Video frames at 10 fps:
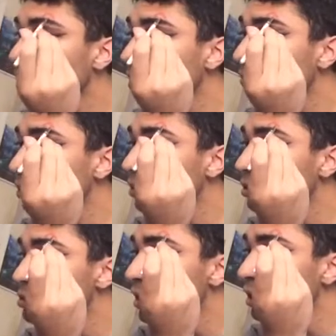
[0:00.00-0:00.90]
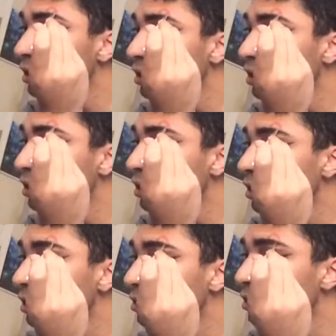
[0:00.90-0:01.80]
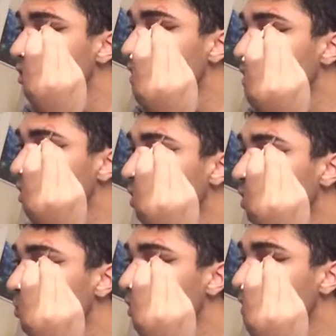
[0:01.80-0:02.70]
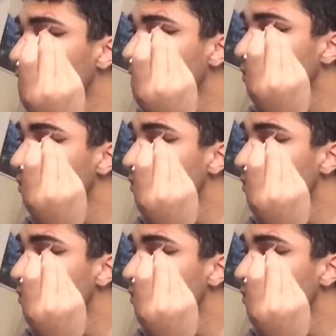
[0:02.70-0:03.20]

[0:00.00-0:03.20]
And we're going to drag it onto our eyebrow.